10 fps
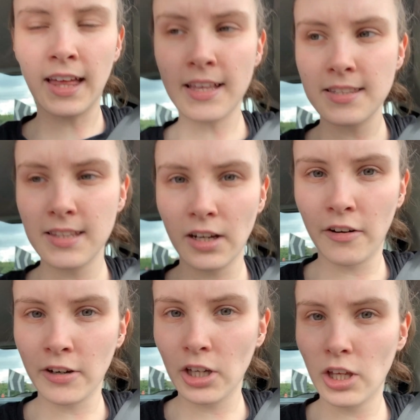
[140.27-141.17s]
that's the
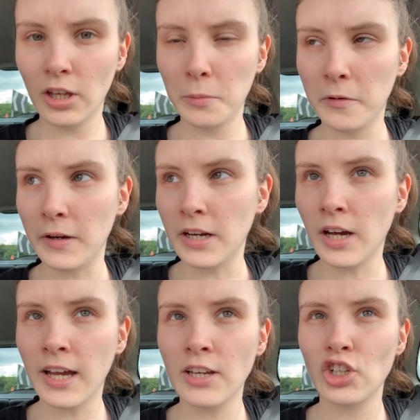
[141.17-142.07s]
current queue we're in.
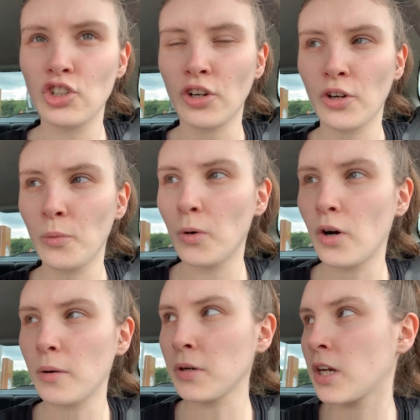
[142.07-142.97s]
I actually don't know
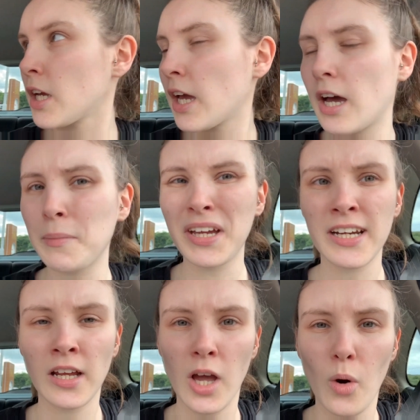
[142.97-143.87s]
what I'm gonna get. I
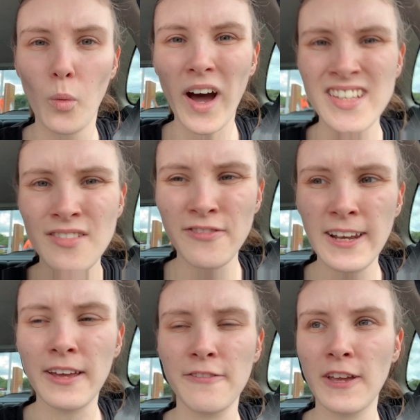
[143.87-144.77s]
mean, why is a
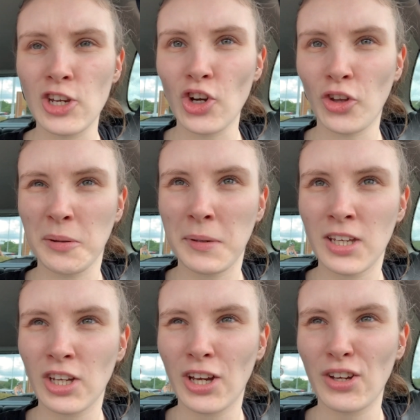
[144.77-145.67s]
fillet of fish on the
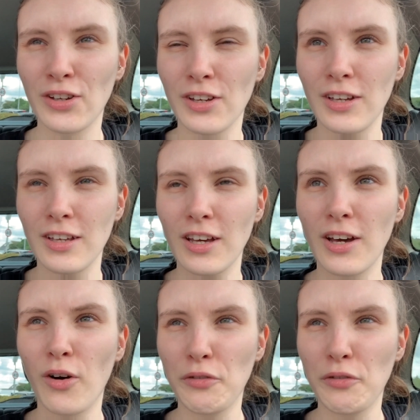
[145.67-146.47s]
menu? Of